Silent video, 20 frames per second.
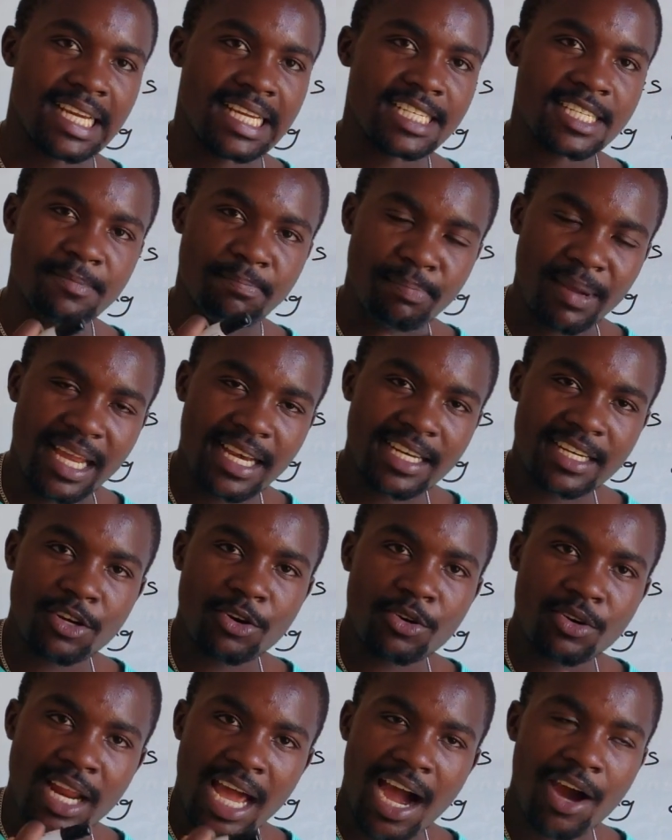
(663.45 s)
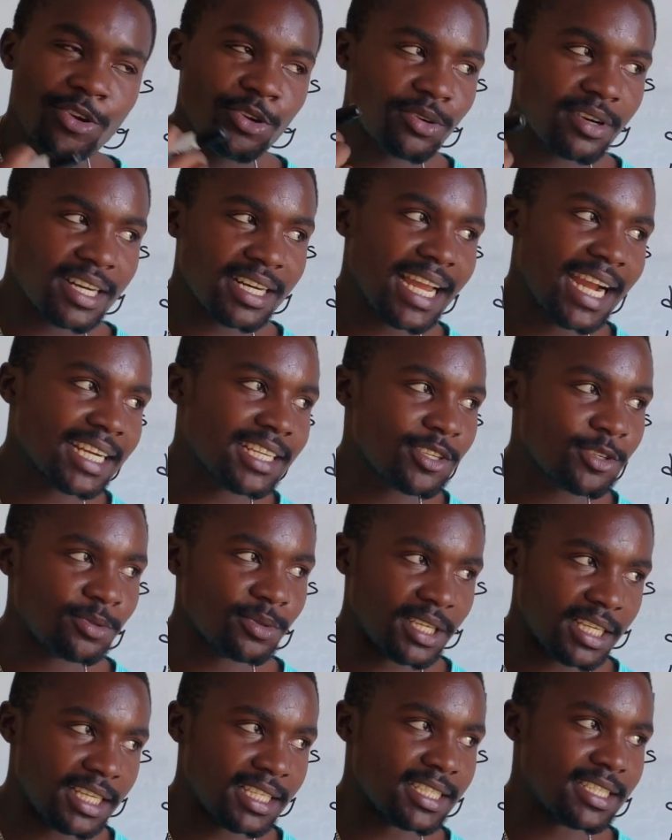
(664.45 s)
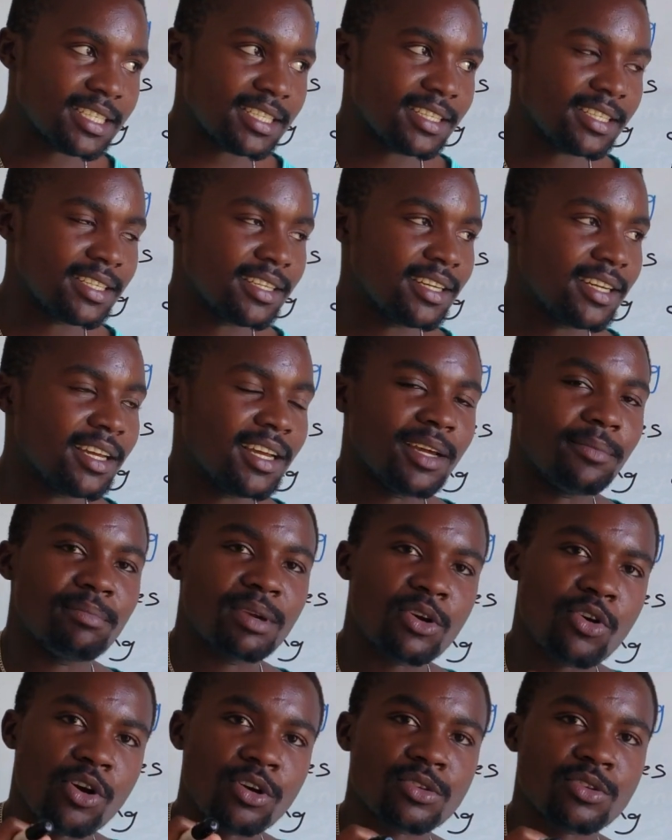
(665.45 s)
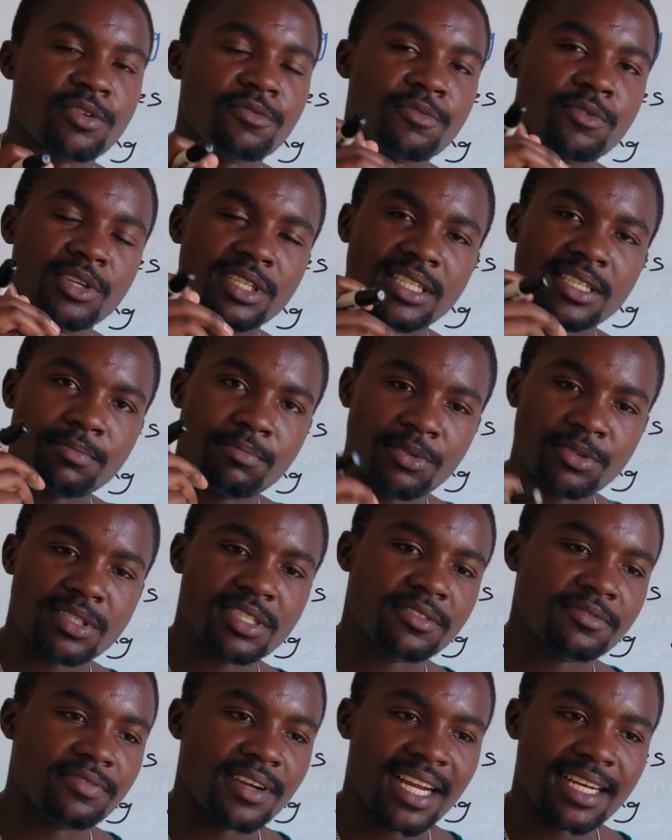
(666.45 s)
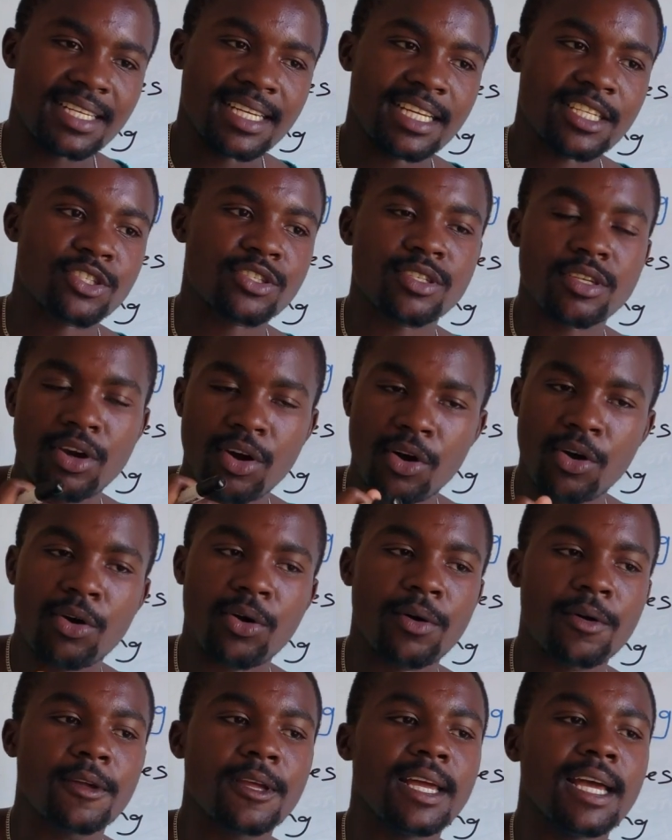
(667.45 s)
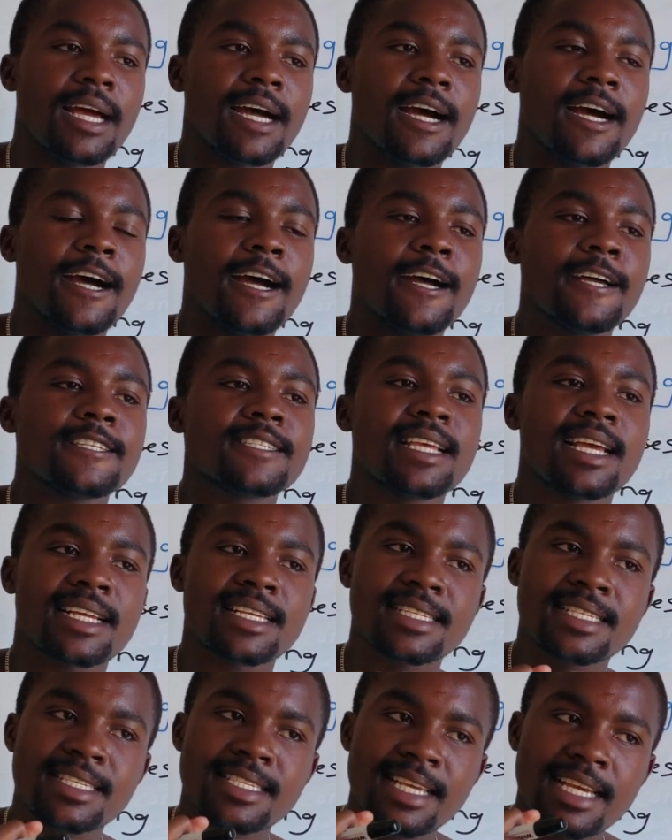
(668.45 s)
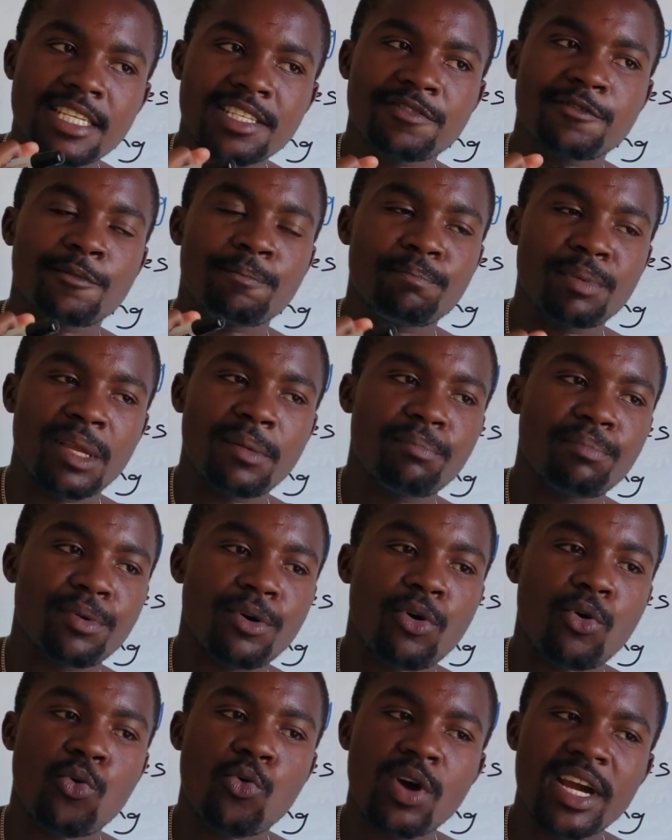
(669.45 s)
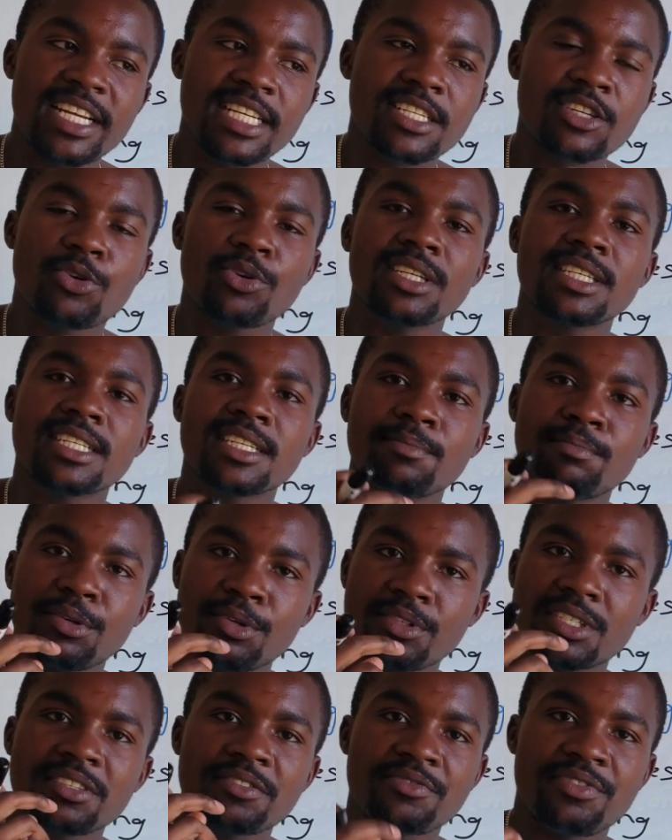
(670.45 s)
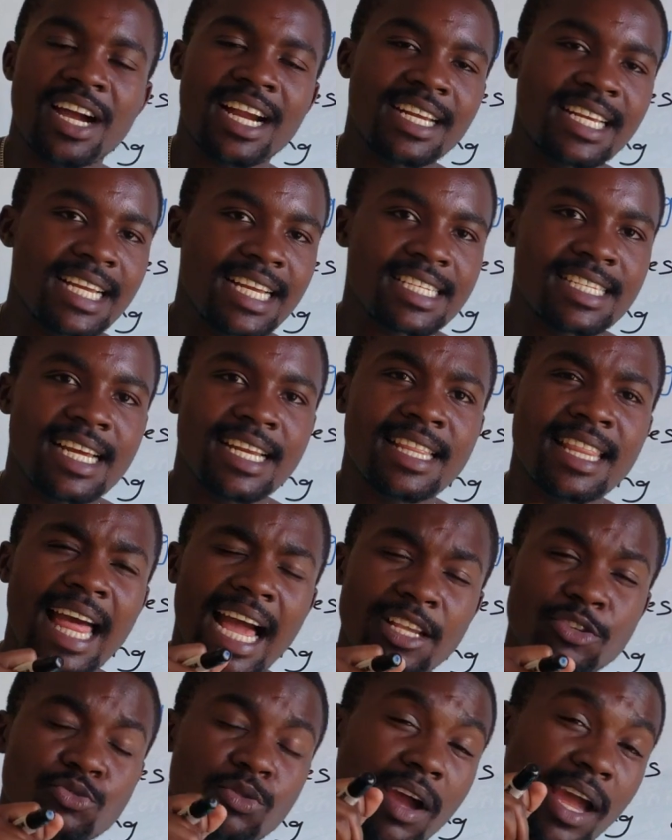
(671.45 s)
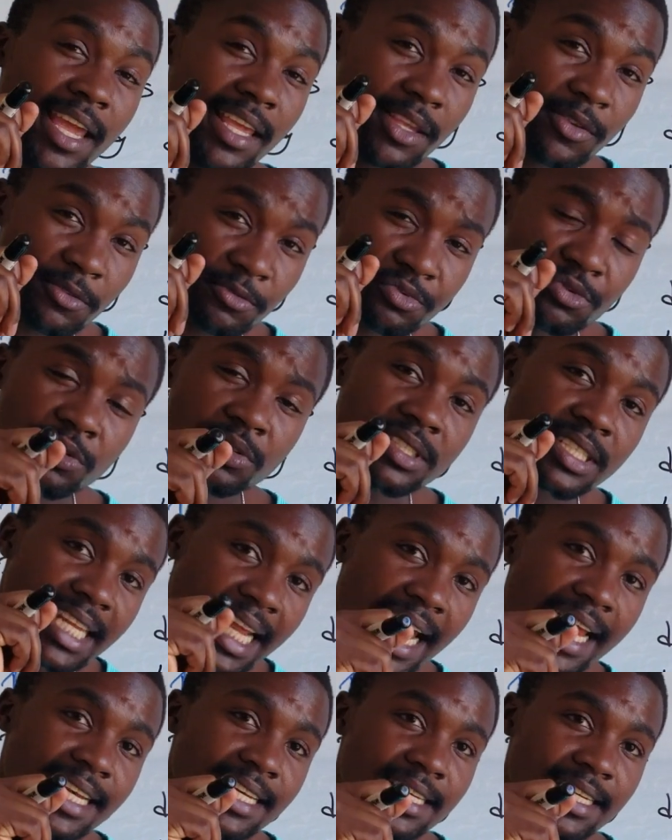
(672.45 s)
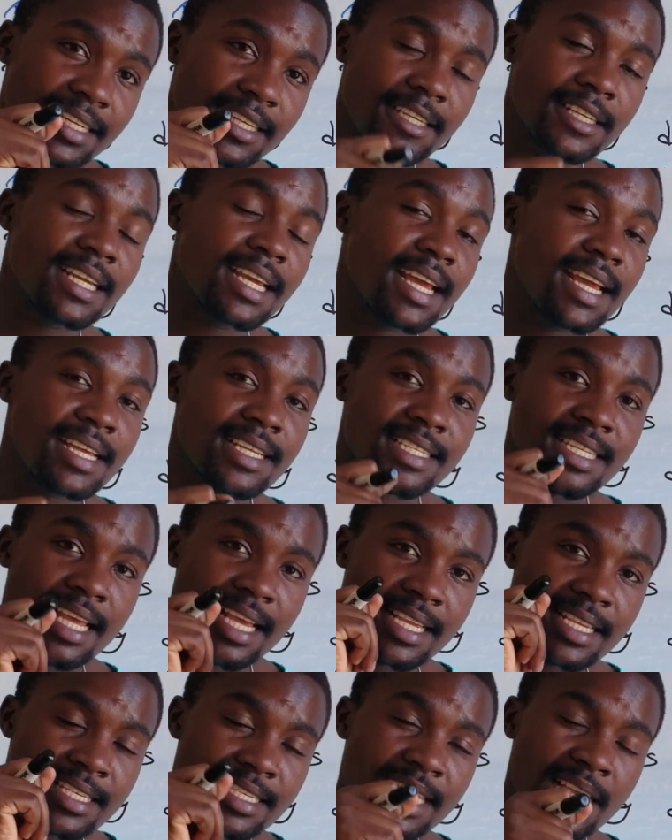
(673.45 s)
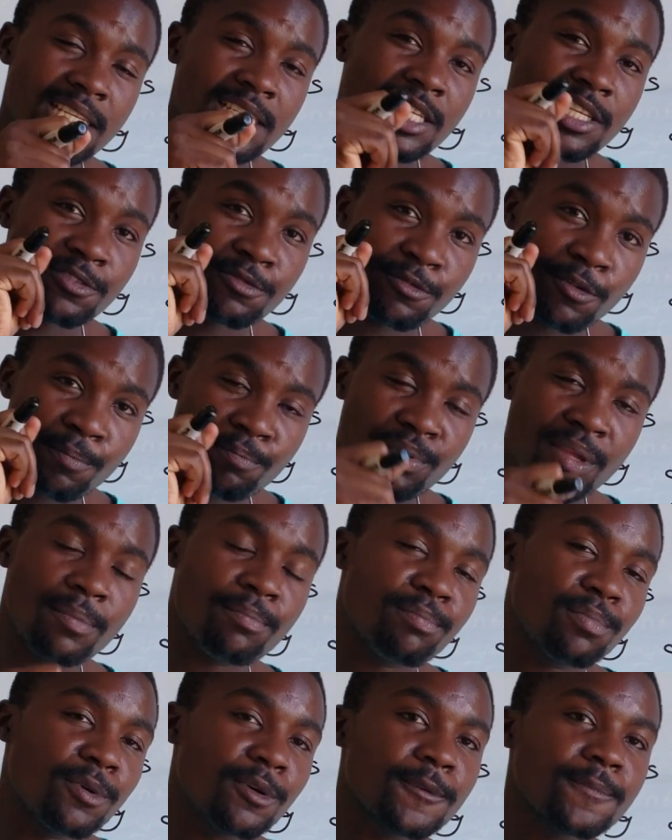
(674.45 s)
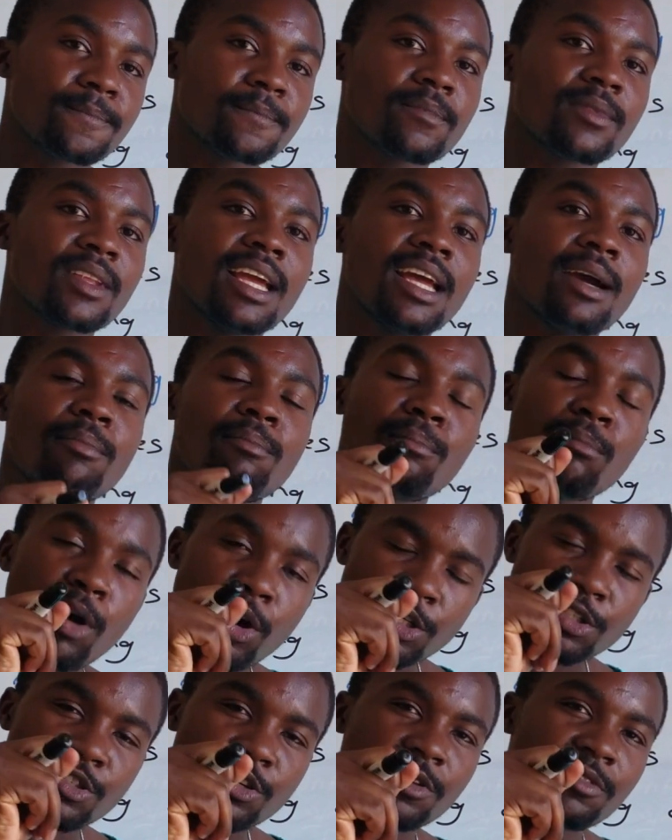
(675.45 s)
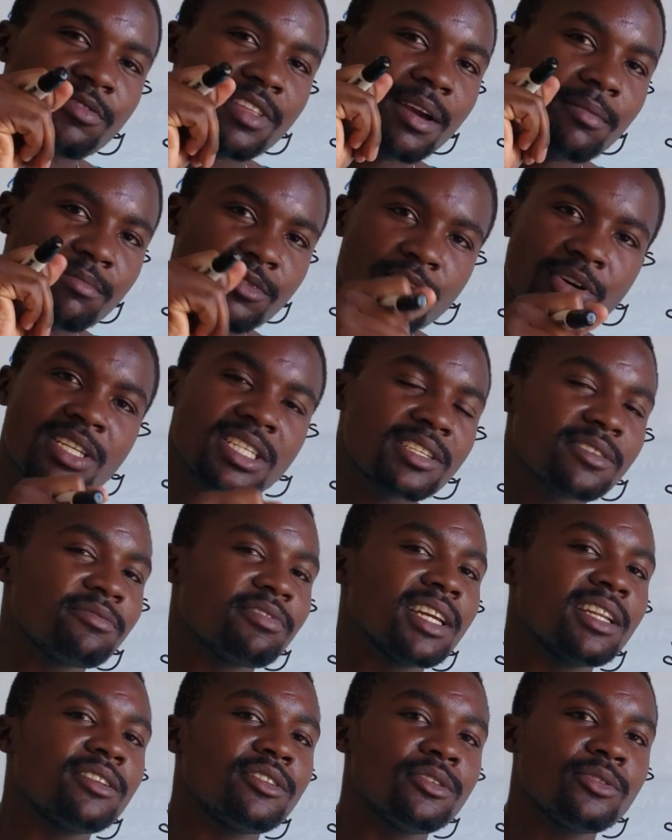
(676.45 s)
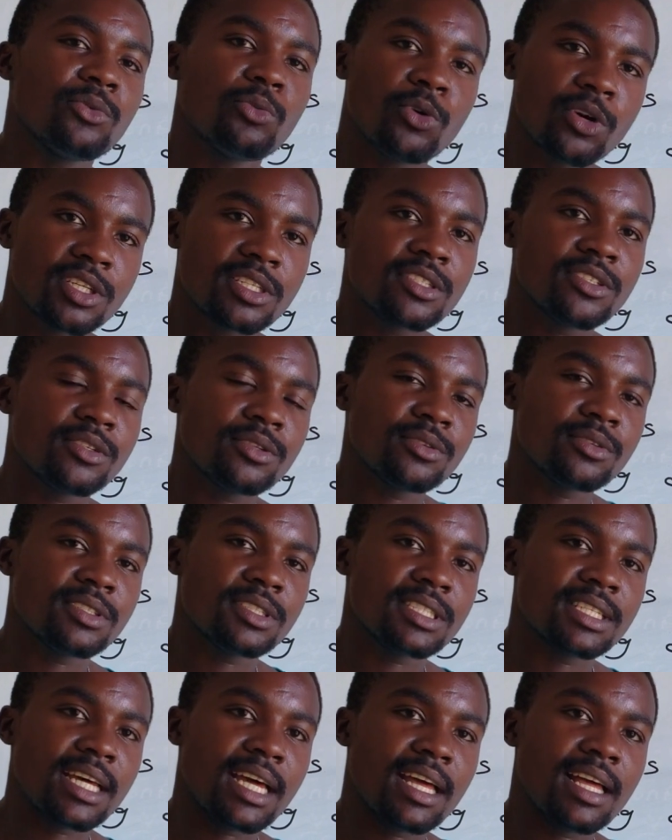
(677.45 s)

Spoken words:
depending on how you react to it, because of contributing factors. So successful people quit contributing factors, and that's why if you study successful people, most of them don't even watch news.